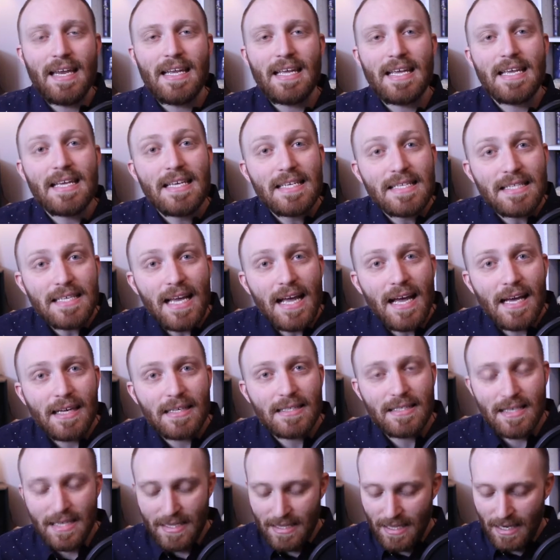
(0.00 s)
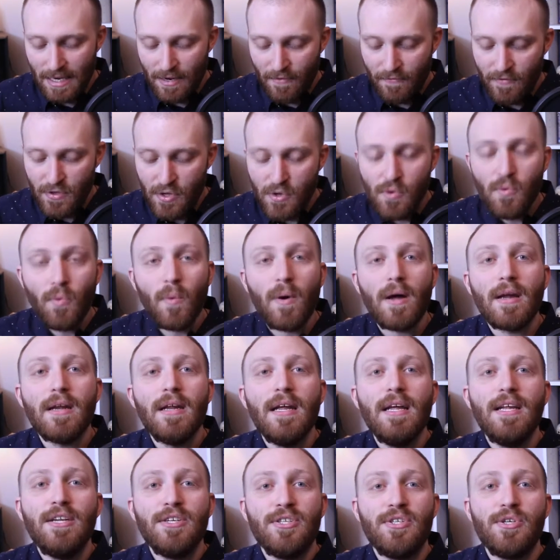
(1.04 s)
And he says that if you
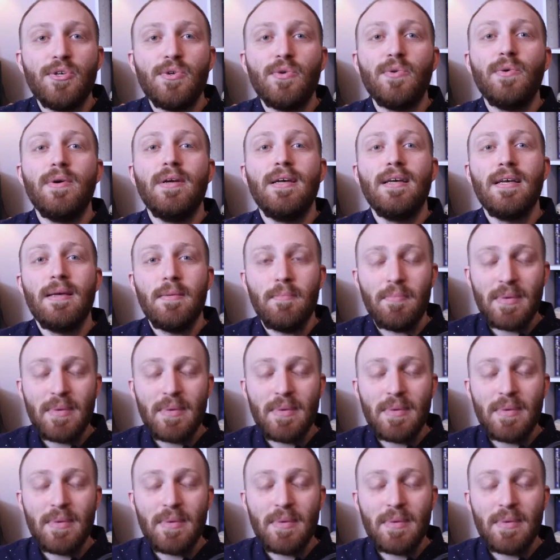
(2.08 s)
want to